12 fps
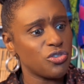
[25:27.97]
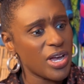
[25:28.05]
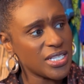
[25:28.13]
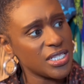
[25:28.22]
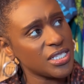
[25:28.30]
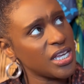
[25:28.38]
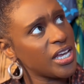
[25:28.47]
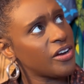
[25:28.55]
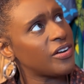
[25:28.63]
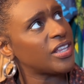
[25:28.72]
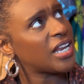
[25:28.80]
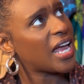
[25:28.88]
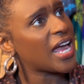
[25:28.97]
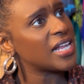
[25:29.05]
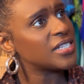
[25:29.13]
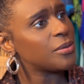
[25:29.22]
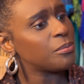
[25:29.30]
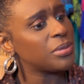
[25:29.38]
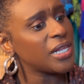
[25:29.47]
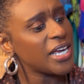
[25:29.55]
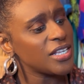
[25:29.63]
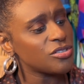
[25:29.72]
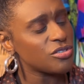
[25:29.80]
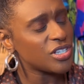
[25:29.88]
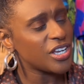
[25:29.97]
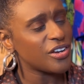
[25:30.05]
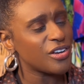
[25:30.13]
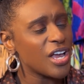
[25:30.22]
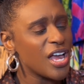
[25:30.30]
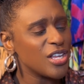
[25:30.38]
dresses here, and then I had some blazers here.